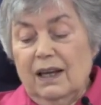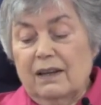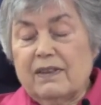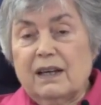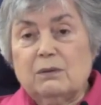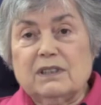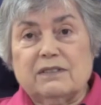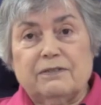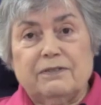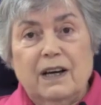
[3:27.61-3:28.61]
And that
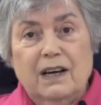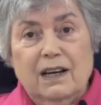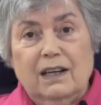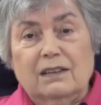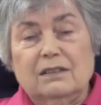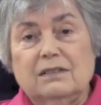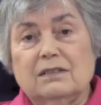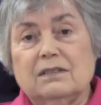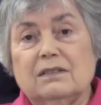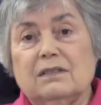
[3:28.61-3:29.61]
was fine
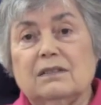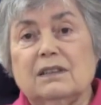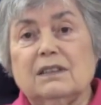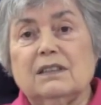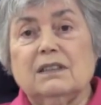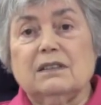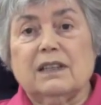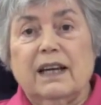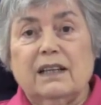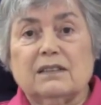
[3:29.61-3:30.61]
until
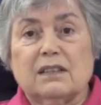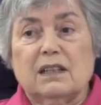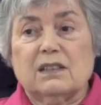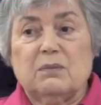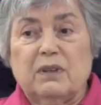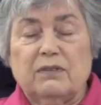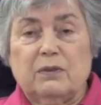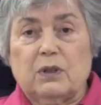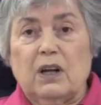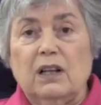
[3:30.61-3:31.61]
gas got to be
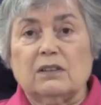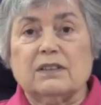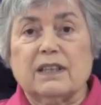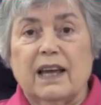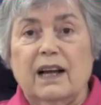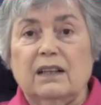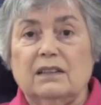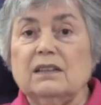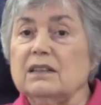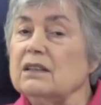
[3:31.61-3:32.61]
$4 a
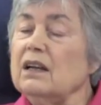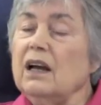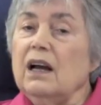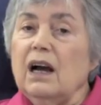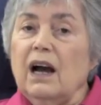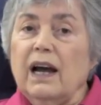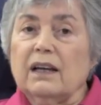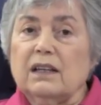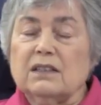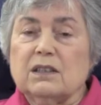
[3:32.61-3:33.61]
gallon, and
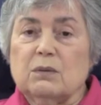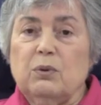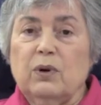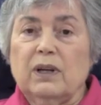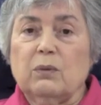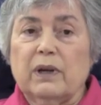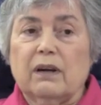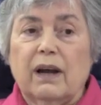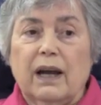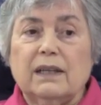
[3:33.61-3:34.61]
I got to the point
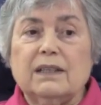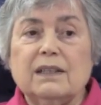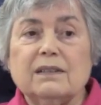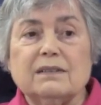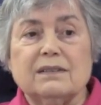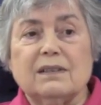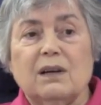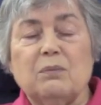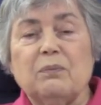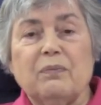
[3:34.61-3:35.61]
where I needed
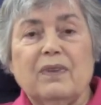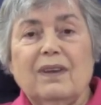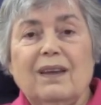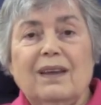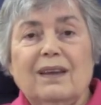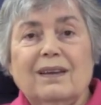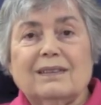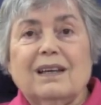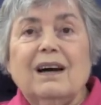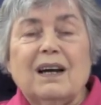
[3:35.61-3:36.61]
some
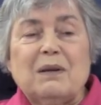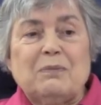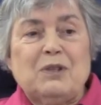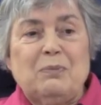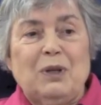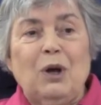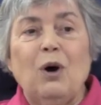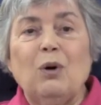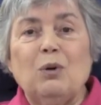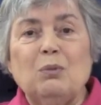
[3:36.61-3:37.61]
time to be
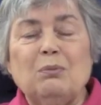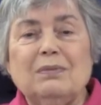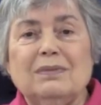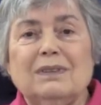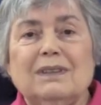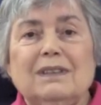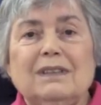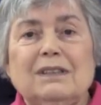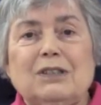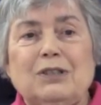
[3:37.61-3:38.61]
home,
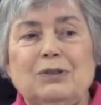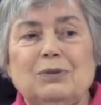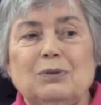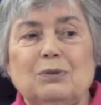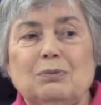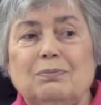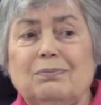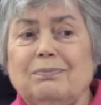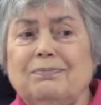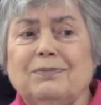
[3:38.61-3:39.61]
to
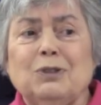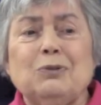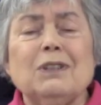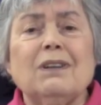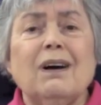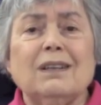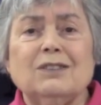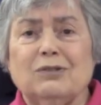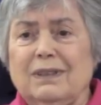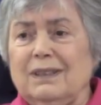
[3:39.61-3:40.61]
do the
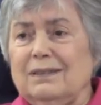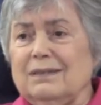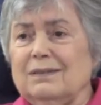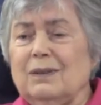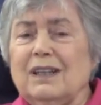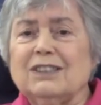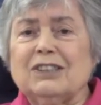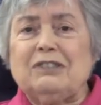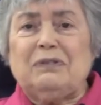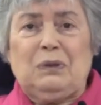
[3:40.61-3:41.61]
laundry,
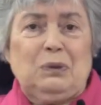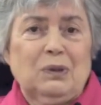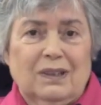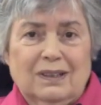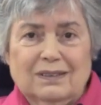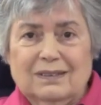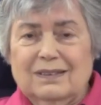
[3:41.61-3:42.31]
wash the floor,